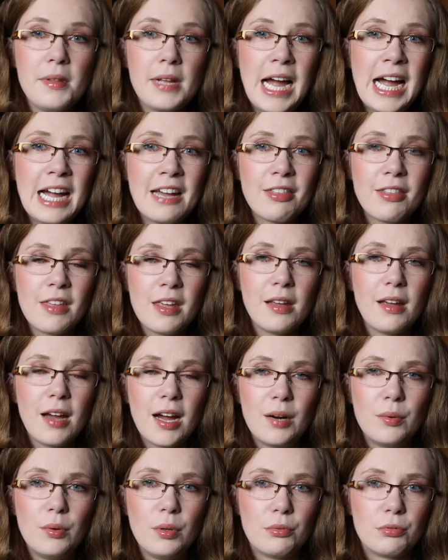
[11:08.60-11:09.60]
I think
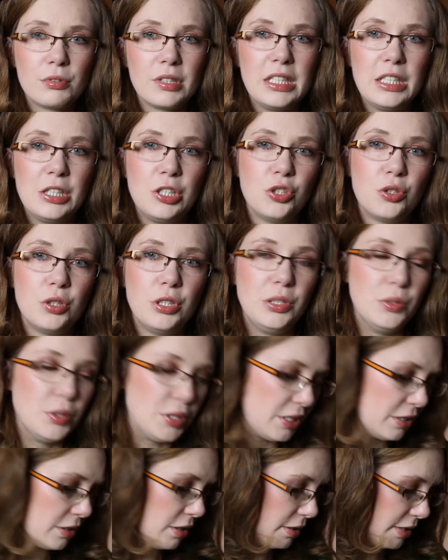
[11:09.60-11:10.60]
I will really enjoy
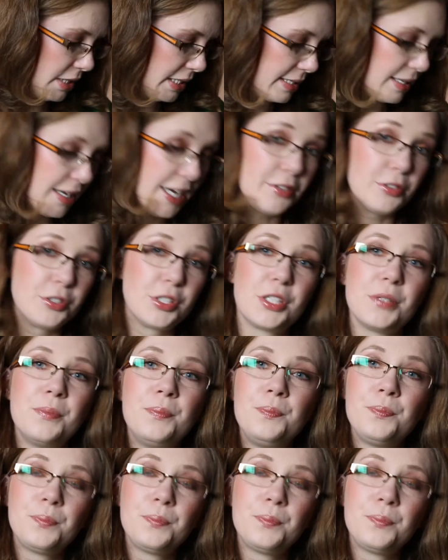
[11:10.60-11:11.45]
using all these liners.